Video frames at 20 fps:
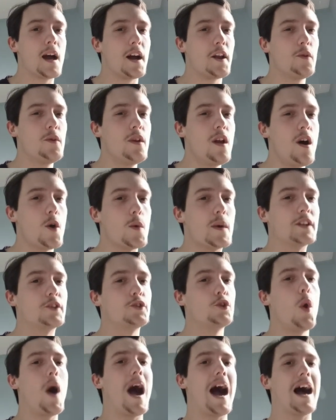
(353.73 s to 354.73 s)
I don't know,
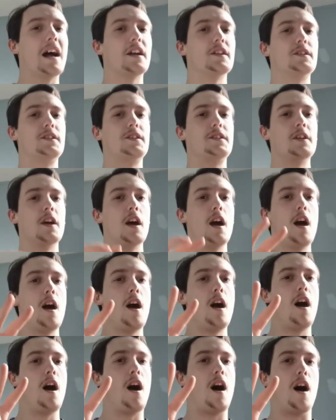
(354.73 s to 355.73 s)
it's not as
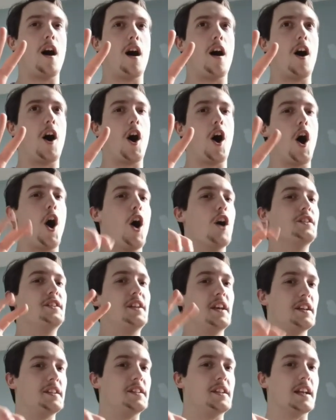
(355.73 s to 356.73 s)

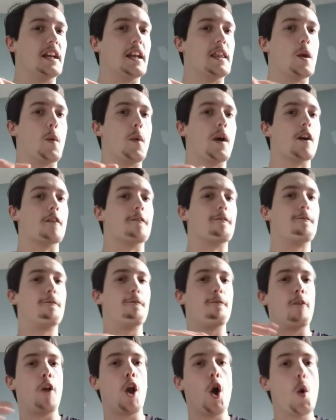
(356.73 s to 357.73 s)
artistic in the way of
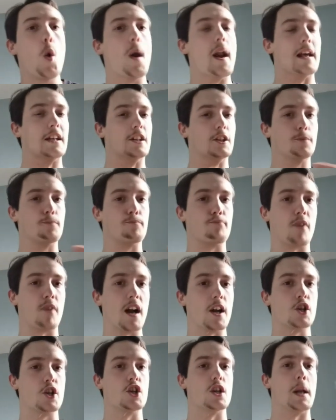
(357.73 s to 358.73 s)
flow and
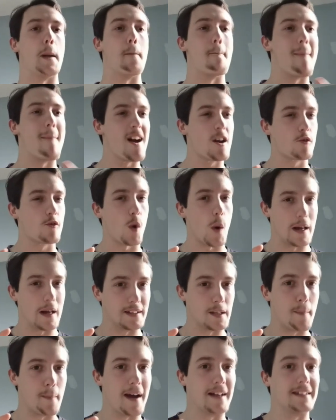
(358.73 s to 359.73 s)
expression and micro
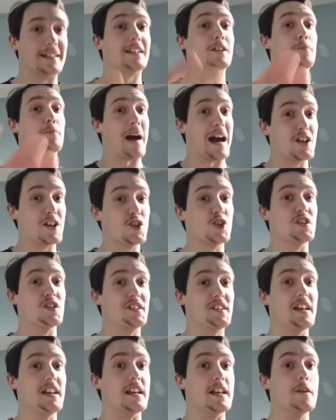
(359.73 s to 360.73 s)
acrobatics, but as you can
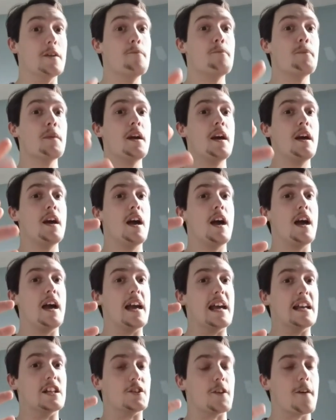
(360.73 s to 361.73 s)
see,
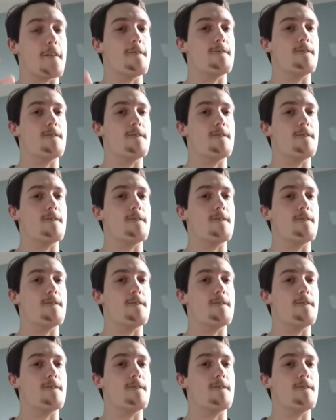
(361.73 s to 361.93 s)
it's